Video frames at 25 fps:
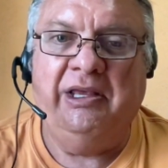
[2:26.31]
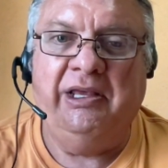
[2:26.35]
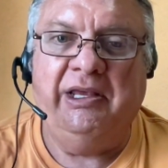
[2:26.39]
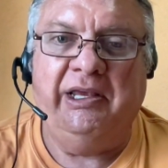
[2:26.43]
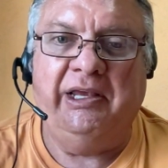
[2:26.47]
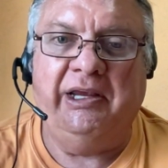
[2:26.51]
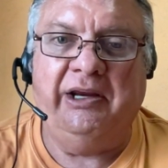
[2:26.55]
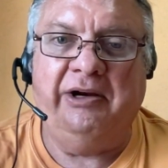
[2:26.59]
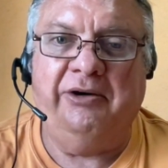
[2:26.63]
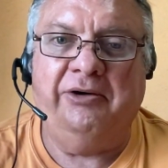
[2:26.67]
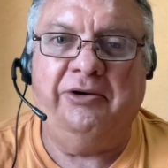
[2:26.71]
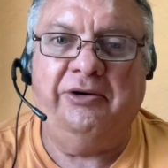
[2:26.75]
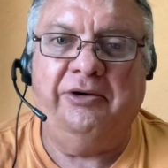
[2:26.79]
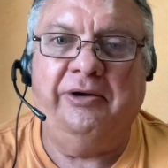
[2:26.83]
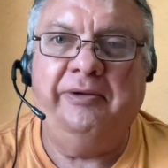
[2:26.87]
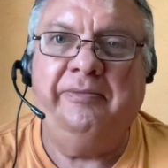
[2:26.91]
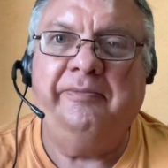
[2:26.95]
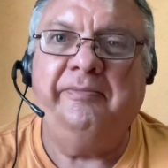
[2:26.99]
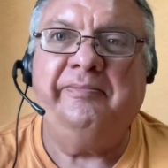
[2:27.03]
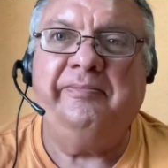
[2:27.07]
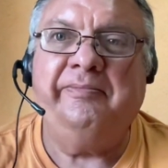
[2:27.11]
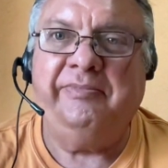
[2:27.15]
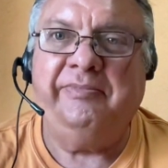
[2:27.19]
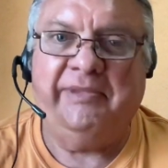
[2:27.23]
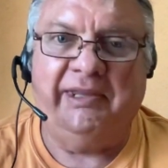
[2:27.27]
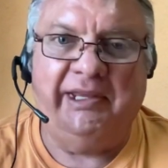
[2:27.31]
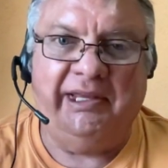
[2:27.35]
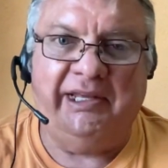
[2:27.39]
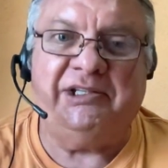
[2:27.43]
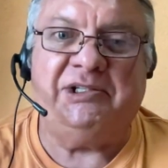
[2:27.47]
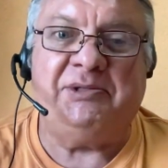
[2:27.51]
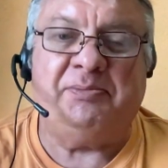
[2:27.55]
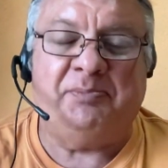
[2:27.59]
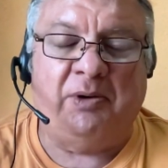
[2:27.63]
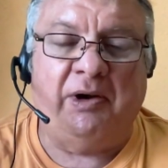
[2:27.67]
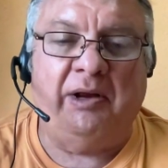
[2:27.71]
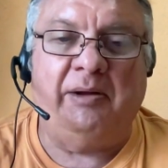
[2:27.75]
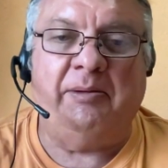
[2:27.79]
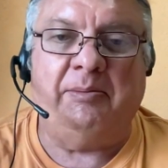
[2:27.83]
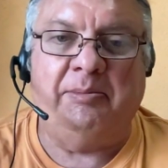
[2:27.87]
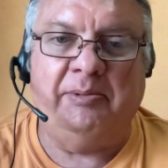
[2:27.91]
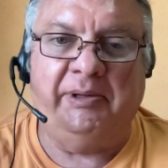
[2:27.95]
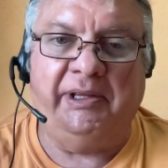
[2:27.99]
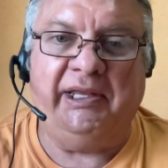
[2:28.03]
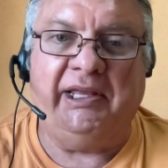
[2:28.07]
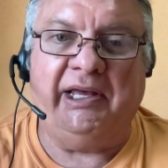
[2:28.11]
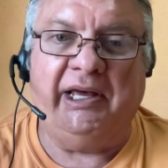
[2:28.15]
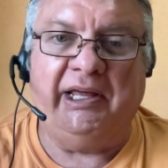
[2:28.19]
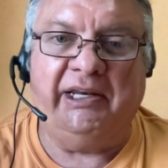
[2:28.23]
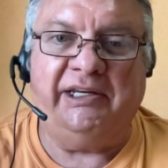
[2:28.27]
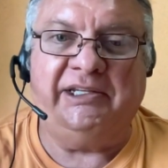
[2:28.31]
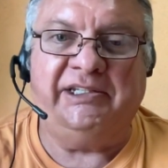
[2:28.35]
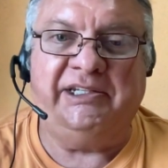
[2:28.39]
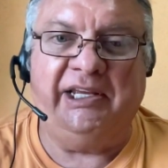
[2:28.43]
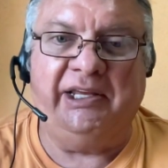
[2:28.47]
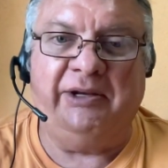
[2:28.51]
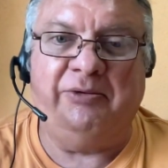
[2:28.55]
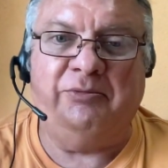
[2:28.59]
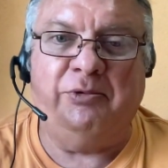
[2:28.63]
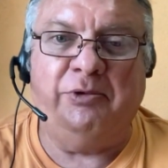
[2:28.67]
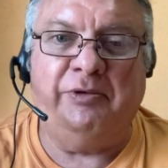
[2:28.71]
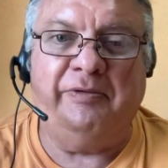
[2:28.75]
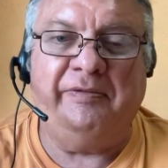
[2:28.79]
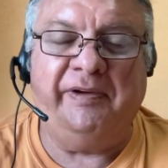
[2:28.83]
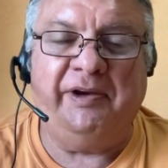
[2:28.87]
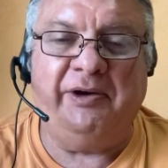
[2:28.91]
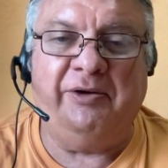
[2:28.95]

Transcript: here, it's probably got a tin roof.